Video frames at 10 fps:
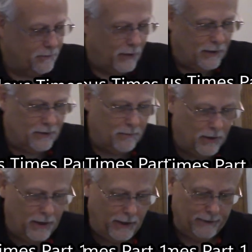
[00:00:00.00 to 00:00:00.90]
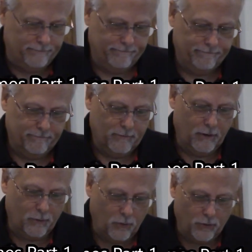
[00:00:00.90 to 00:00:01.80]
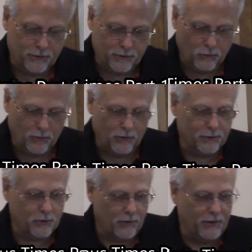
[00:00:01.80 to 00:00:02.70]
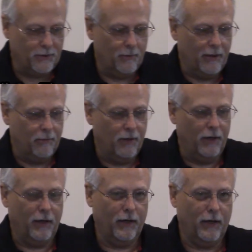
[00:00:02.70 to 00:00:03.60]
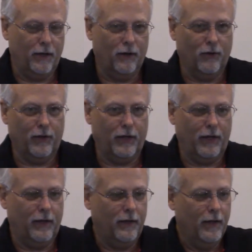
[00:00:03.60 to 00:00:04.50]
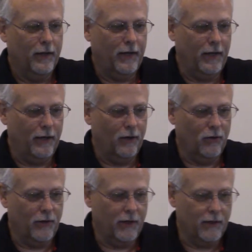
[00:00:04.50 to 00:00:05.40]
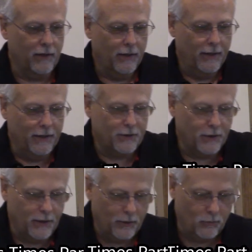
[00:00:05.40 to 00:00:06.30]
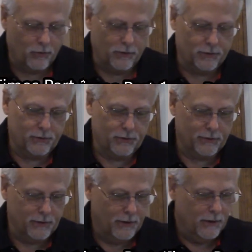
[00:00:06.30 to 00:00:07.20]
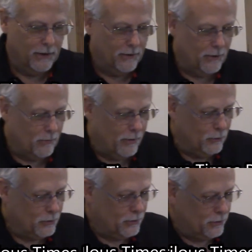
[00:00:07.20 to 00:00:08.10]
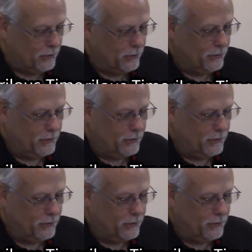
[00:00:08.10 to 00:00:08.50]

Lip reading: fond of money. Of course, the world is crazy about money and getting all they can, canning all they get. It's getting worse. They're boasters,